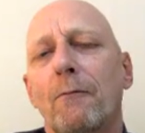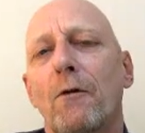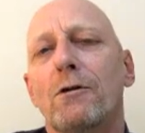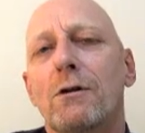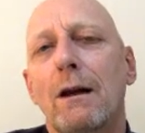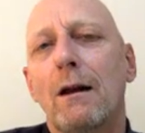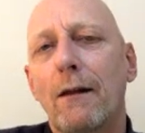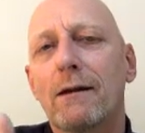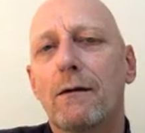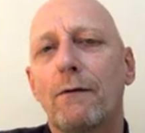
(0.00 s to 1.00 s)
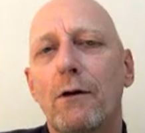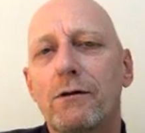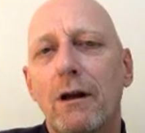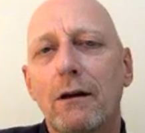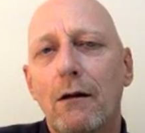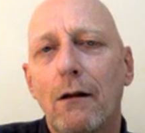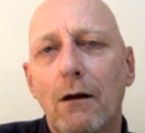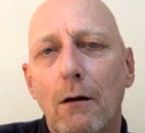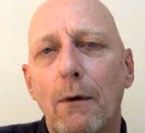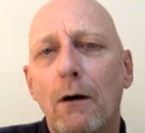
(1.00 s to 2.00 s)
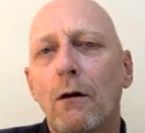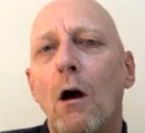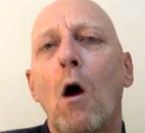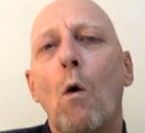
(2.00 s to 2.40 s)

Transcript: Firstly, that's the first thing to think about.